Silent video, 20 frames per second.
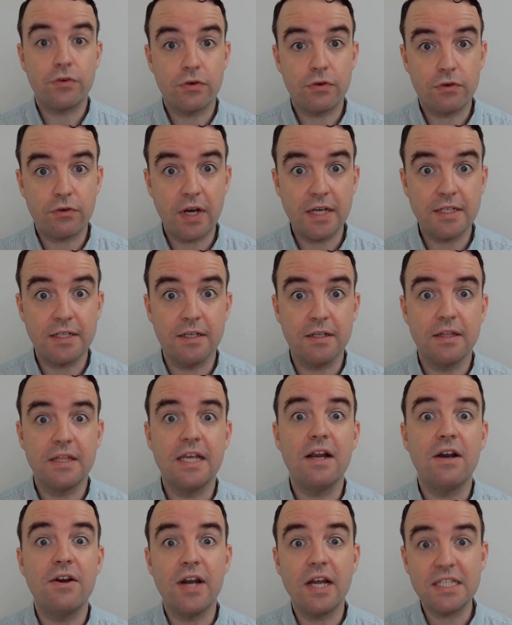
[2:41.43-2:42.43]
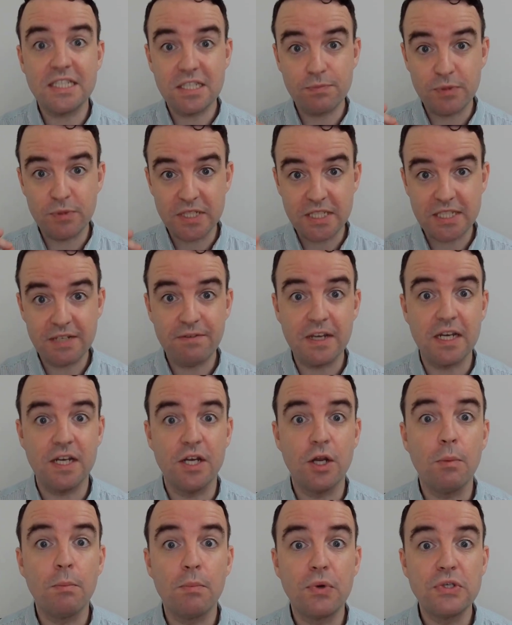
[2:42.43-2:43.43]
Granted, they are not specific
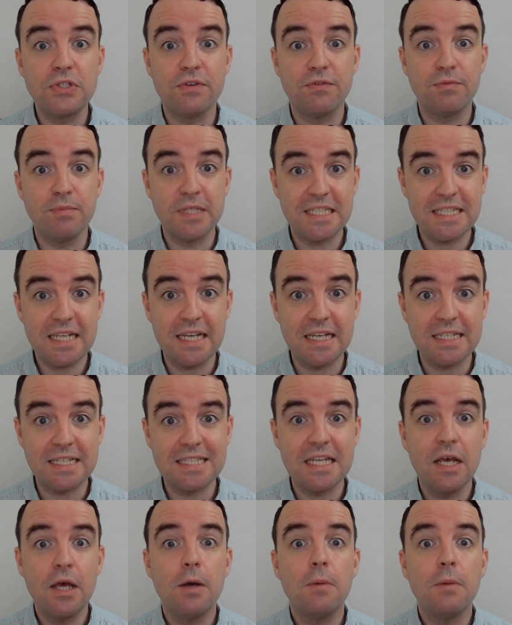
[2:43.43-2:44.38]
numbers of mistakes,